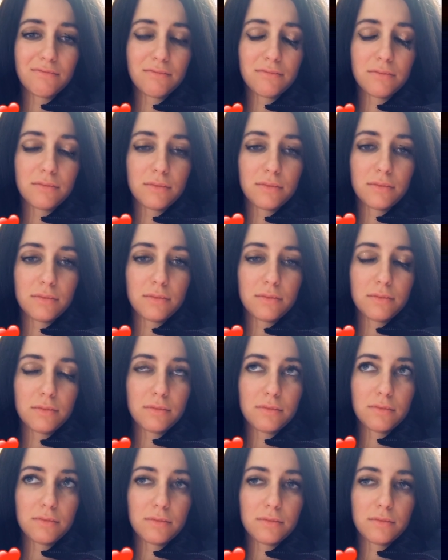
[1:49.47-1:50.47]

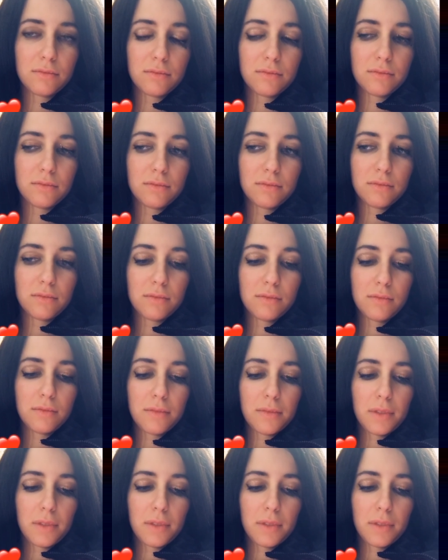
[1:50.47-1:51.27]
(no one is talking)